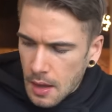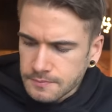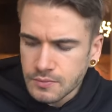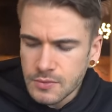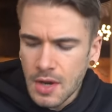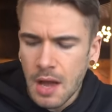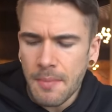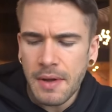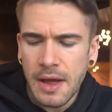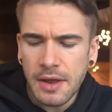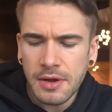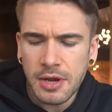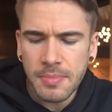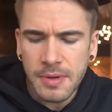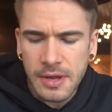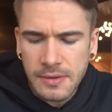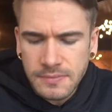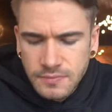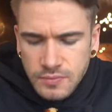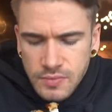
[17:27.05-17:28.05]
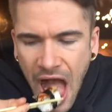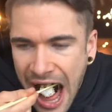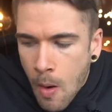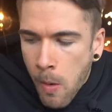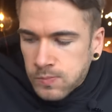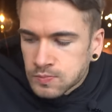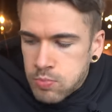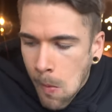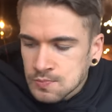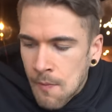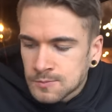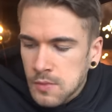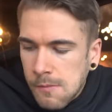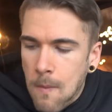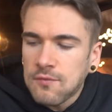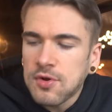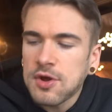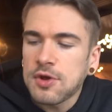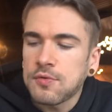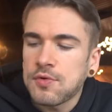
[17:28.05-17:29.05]
Not bad, not bad.
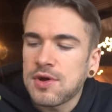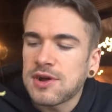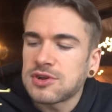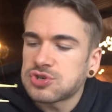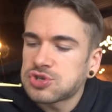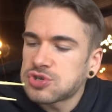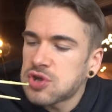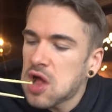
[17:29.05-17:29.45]
Very rich.